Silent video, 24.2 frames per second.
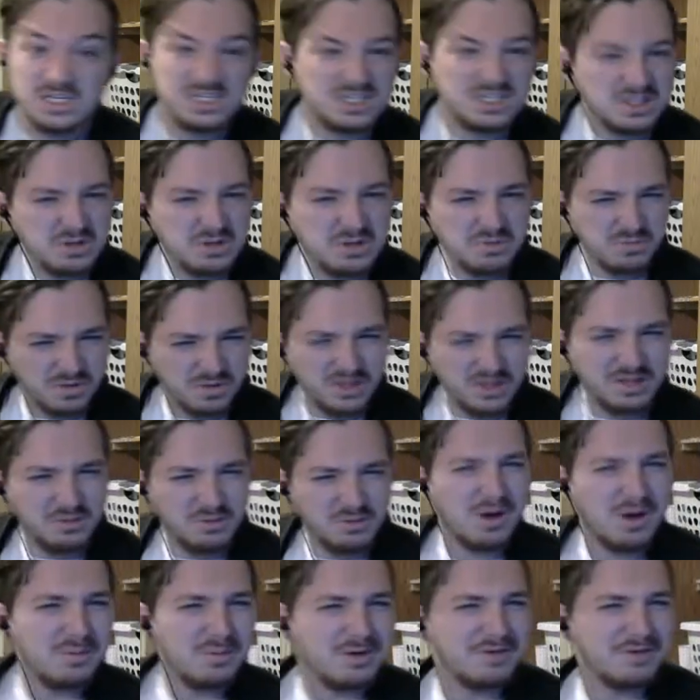You really
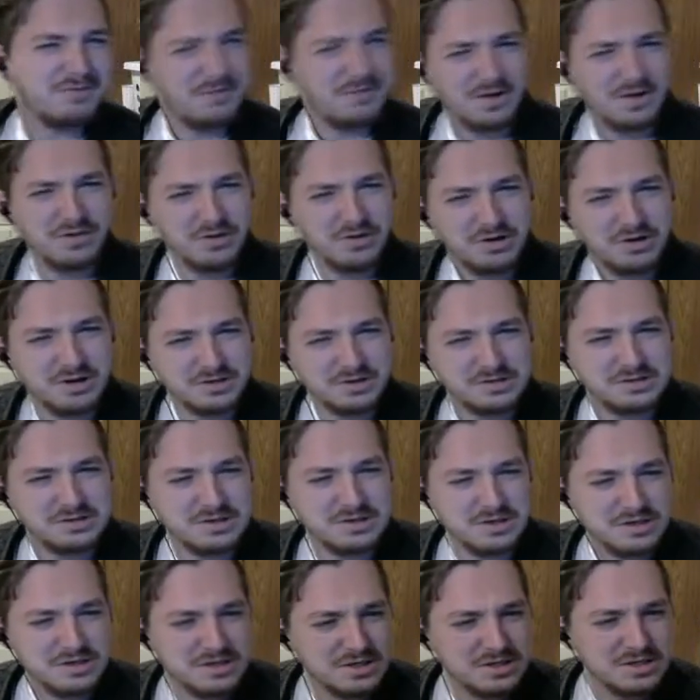want my feather
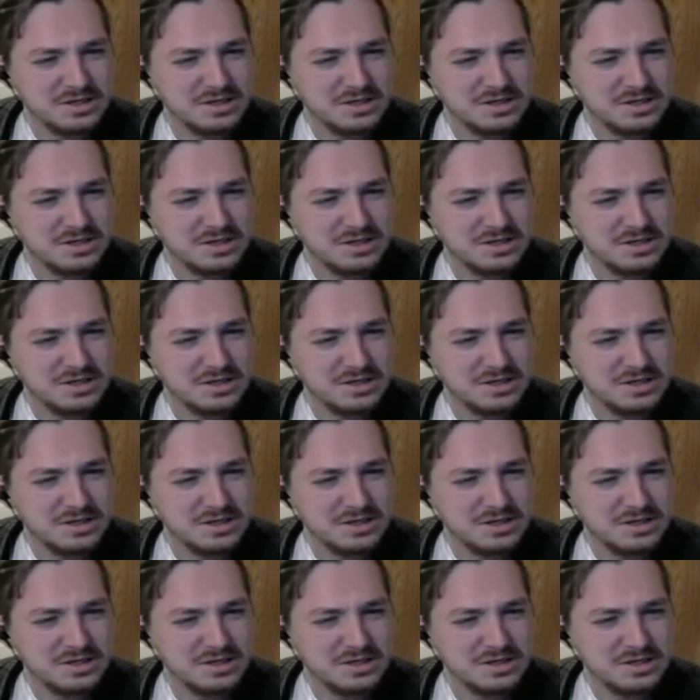duster?